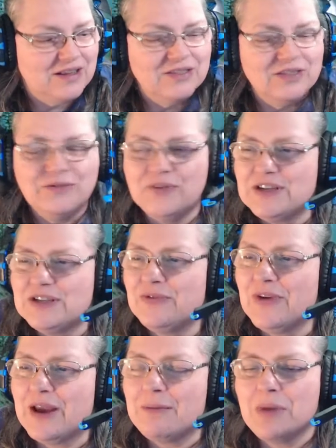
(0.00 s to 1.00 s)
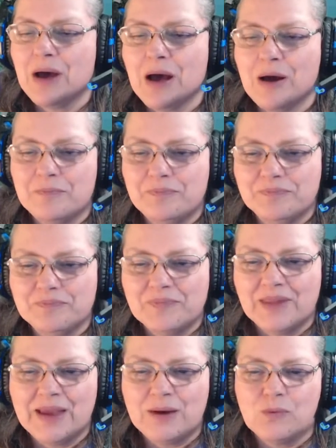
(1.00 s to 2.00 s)
the Fish Fam Mom
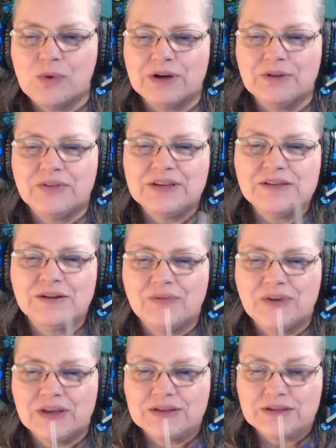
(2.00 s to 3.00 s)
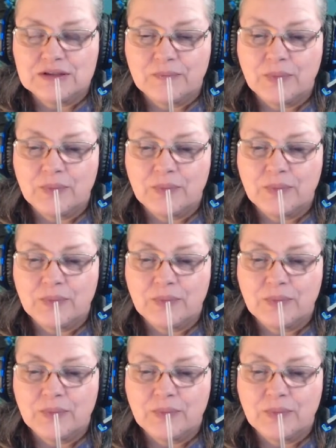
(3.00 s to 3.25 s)
at one of these events.